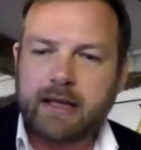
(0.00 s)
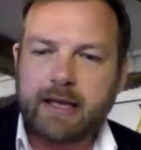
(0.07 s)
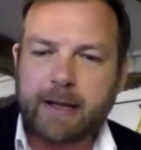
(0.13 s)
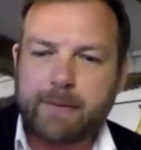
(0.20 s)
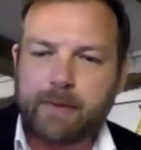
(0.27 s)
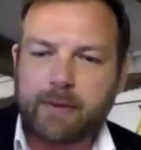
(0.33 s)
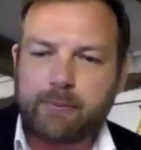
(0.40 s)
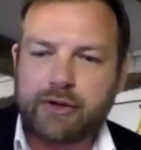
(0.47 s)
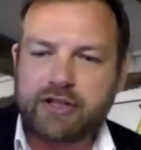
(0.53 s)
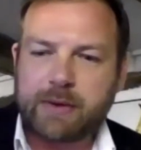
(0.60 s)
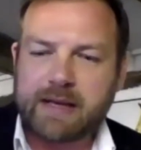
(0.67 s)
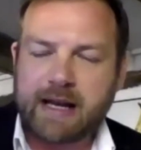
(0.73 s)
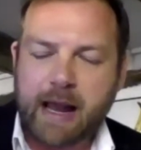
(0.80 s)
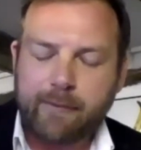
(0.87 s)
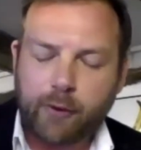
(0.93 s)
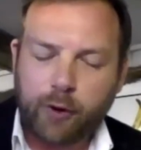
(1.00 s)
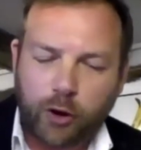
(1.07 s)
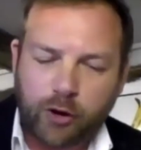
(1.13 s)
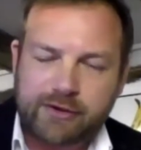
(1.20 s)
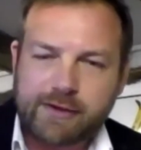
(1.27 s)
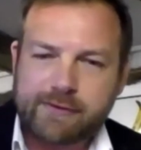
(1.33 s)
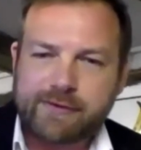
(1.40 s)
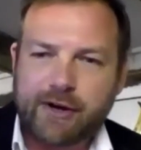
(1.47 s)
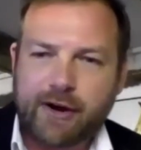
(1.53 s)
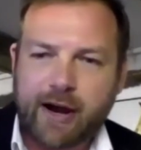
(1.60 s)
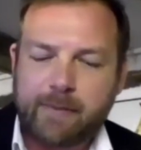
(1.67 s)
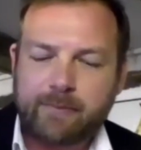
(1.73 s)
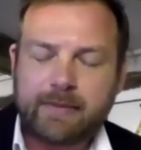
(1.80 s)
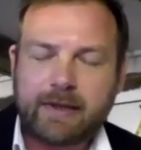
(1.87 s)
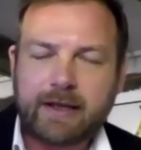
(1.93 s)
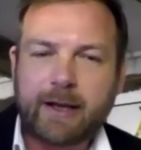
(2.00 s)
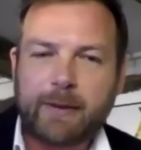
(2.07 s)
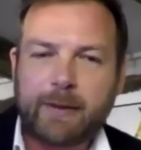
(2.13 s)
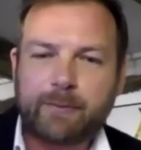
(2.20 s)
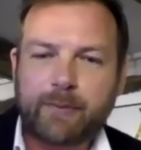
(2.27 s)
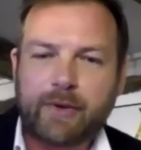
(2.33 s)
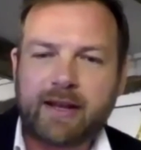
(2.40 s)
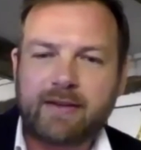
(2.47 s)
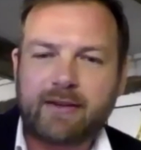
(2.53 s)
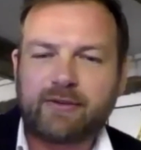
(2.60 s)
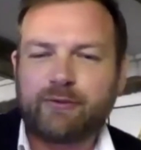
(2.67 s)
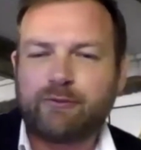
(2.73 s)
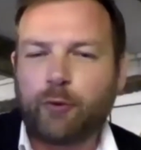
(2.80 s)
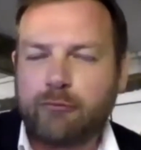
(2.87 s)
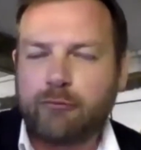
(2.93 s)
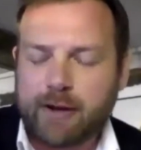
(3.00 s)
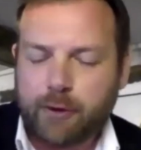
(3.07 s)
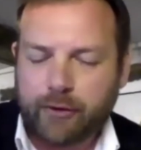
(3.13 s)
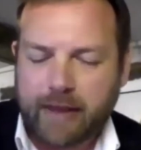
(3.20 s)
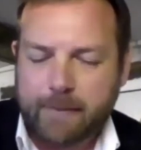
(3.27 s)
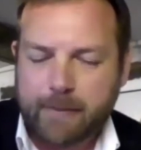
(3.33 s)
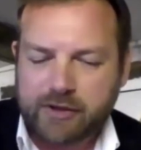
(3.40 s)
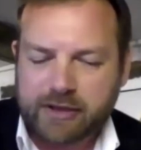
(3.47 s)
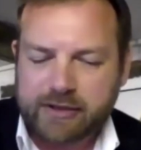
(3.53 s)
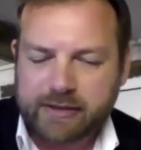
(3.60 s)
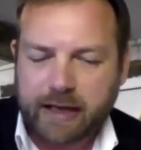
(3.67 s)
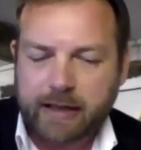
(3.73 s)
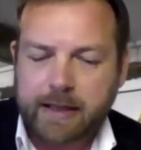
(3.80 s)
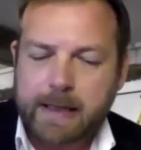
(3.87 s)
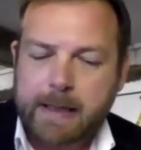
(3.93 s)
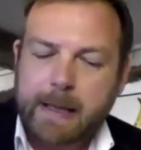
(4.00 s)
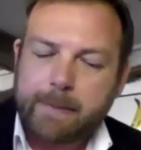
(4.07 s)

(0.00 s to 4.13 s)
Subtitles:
I appreciate we don't have a lot of time, but then I've not really got that much to say.